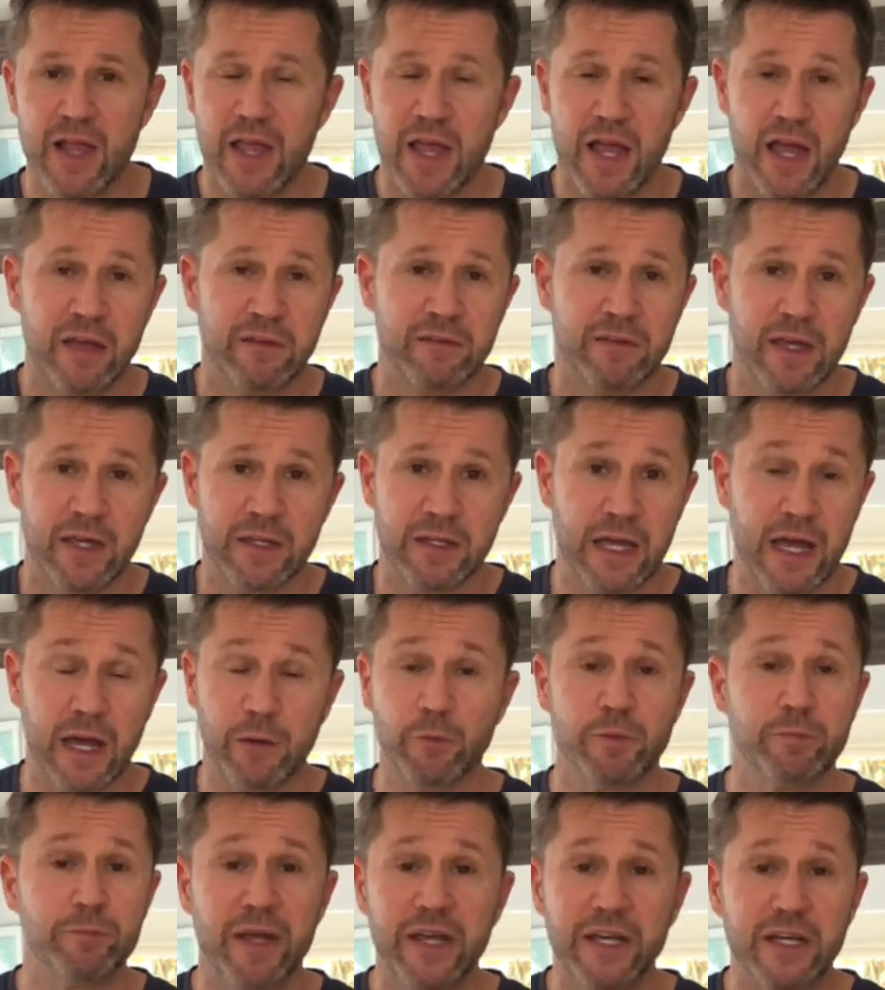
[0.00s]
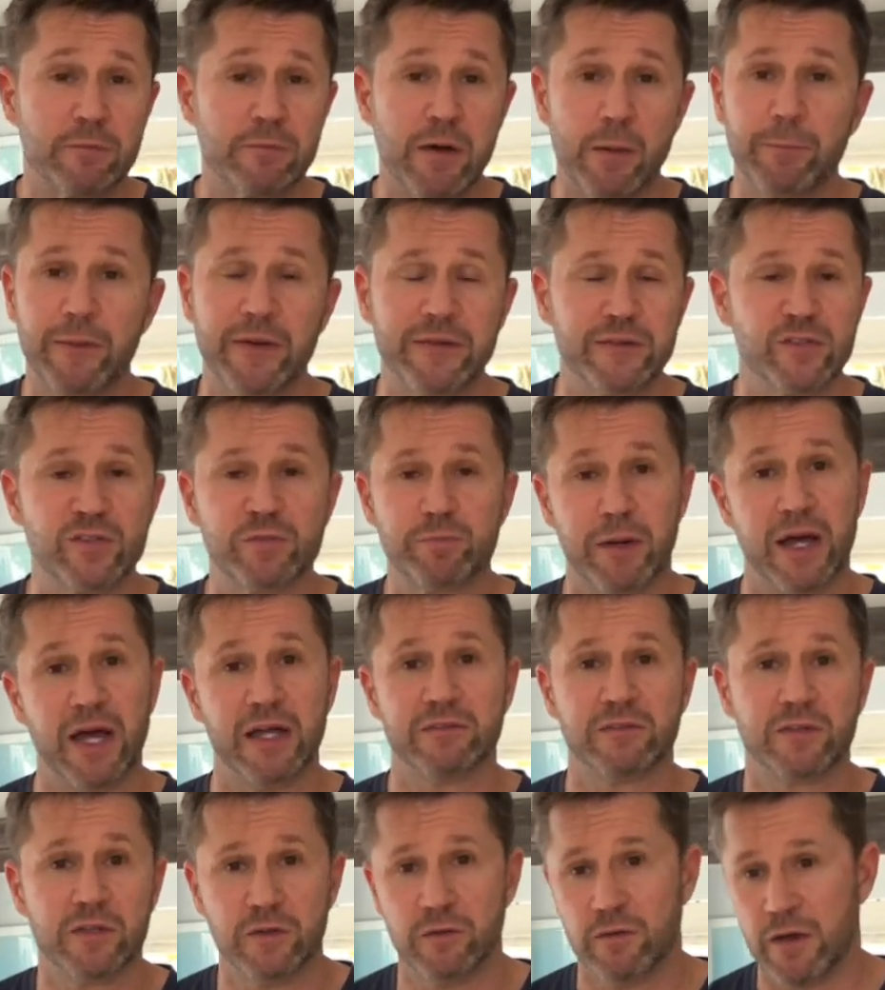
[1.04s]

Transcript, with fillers: And then I would make them up on the spot too.